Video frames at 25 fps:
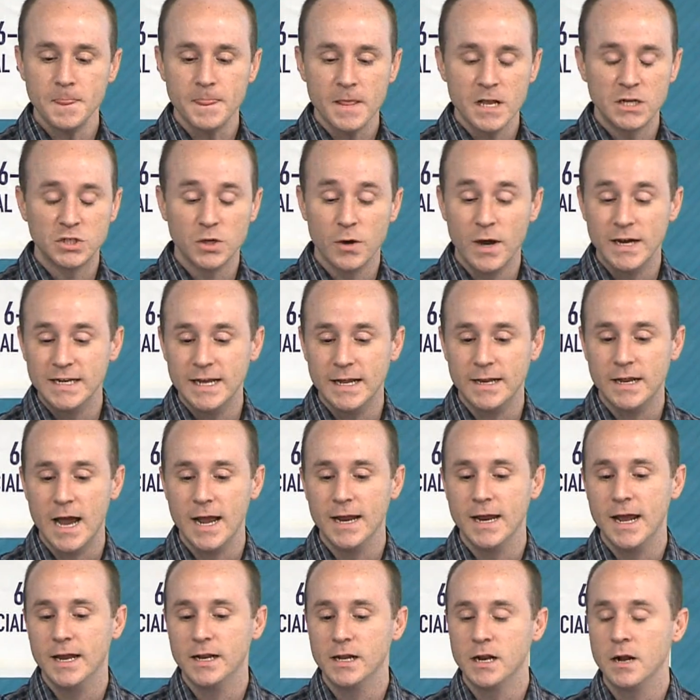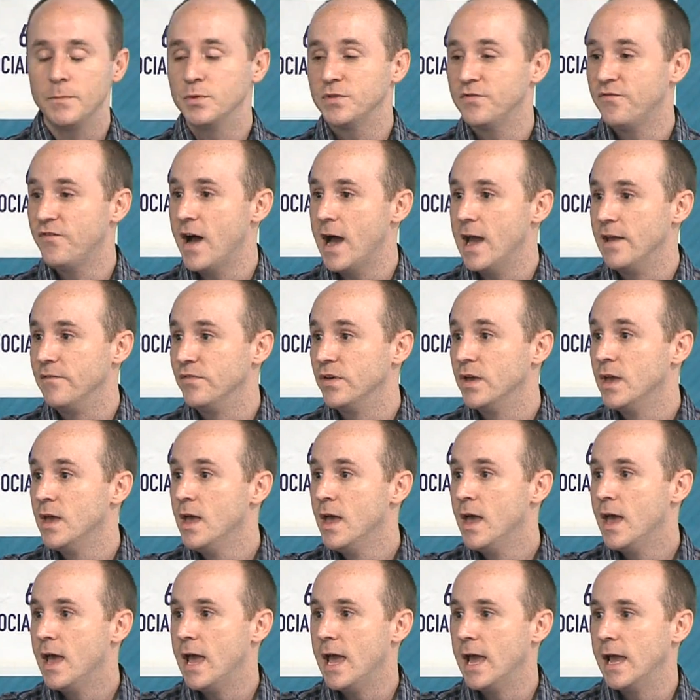So I did. I ended up with 5,
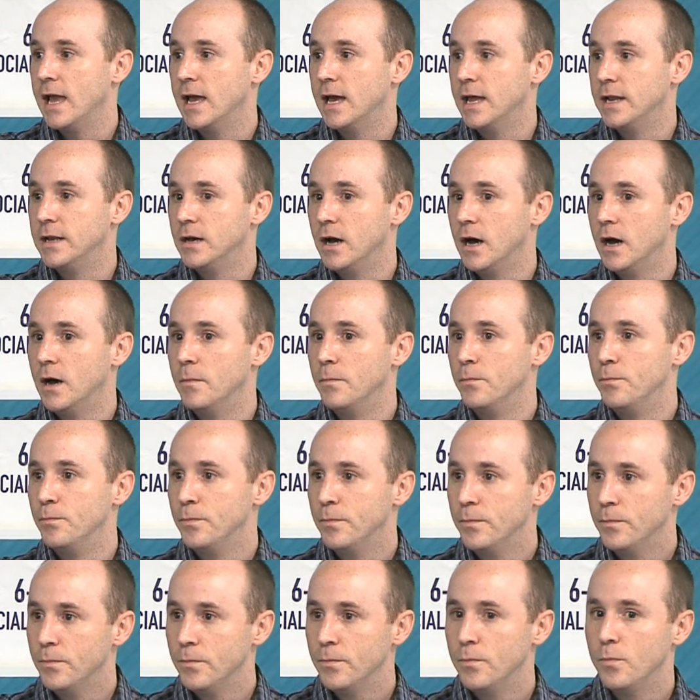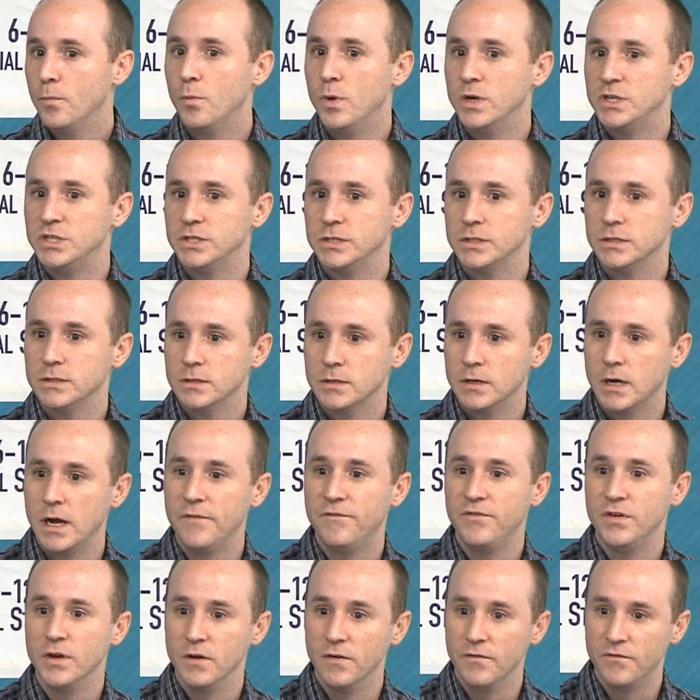and which I
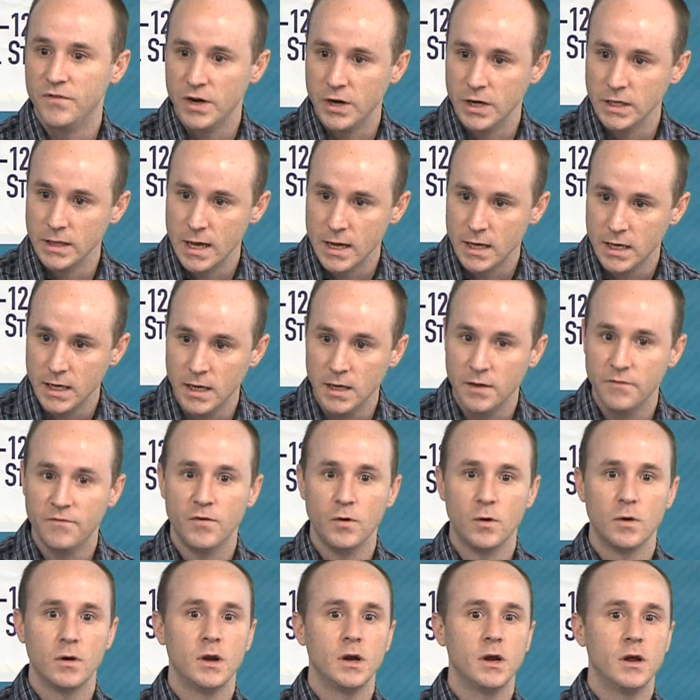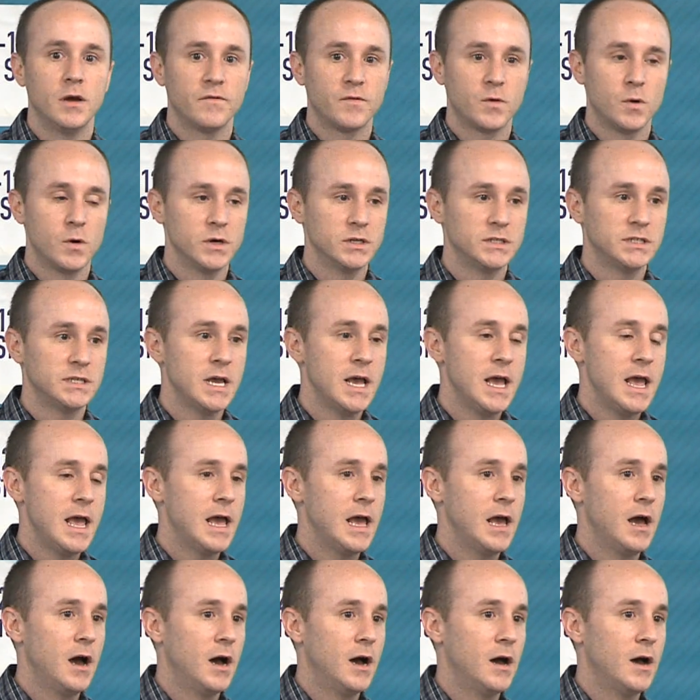feel very lucky for, of course.
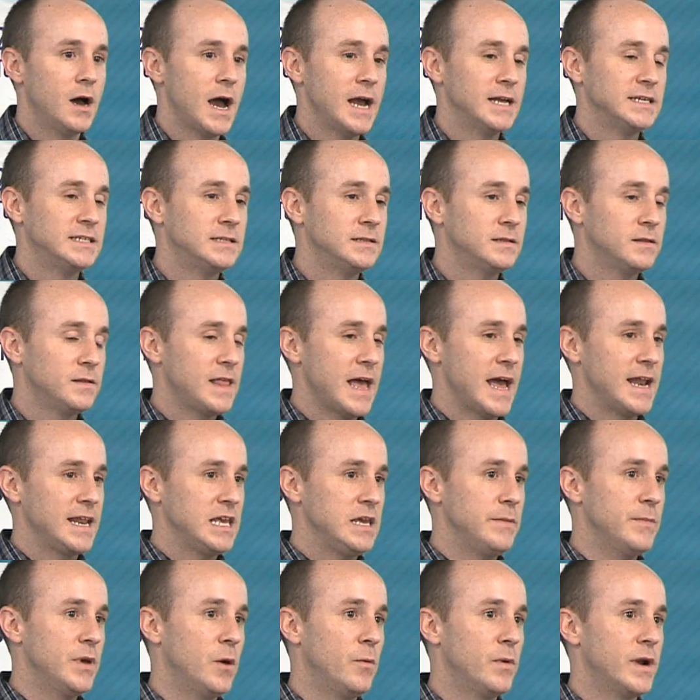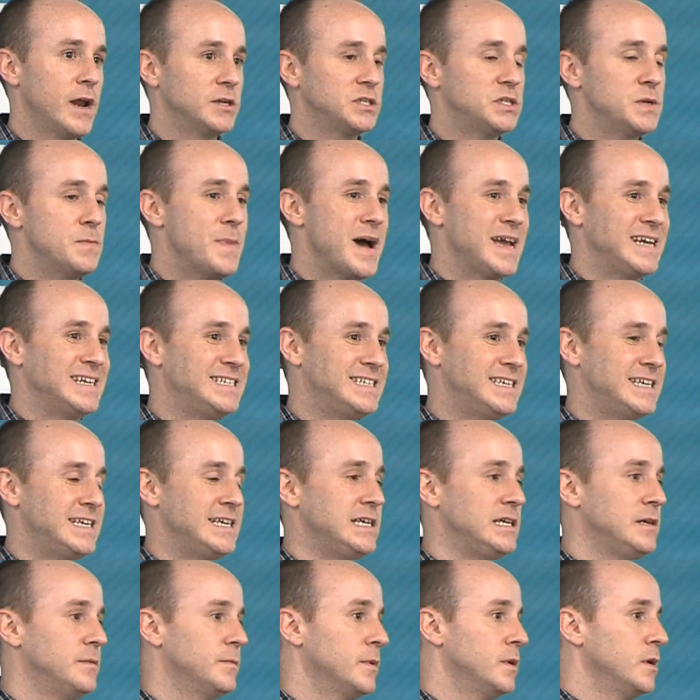That email went out to my
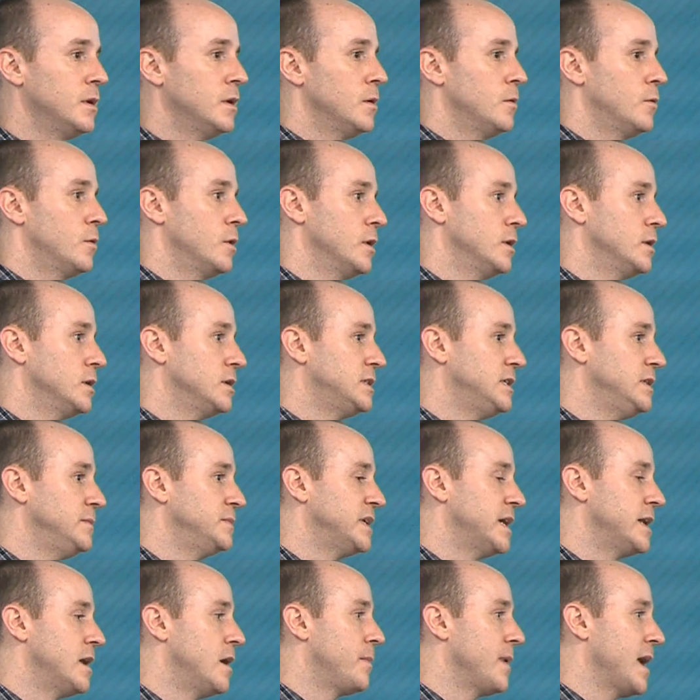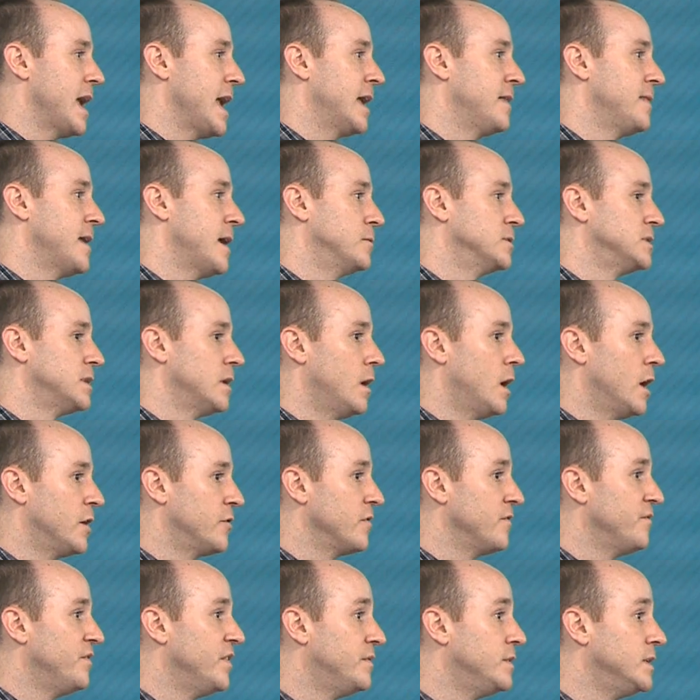team, team setup, and that was
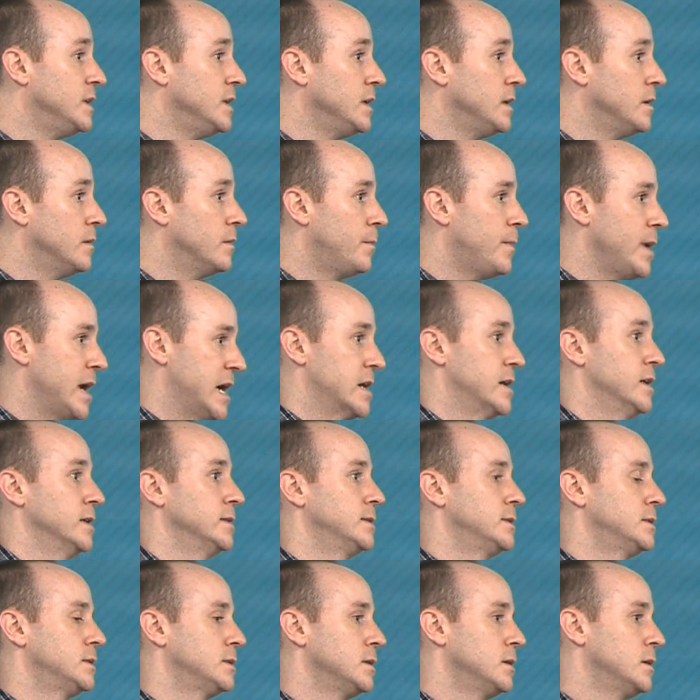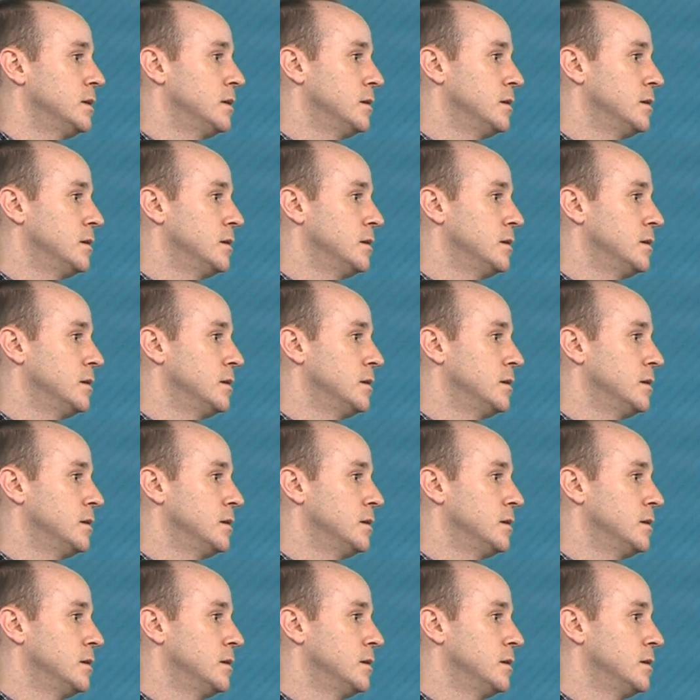150 parents.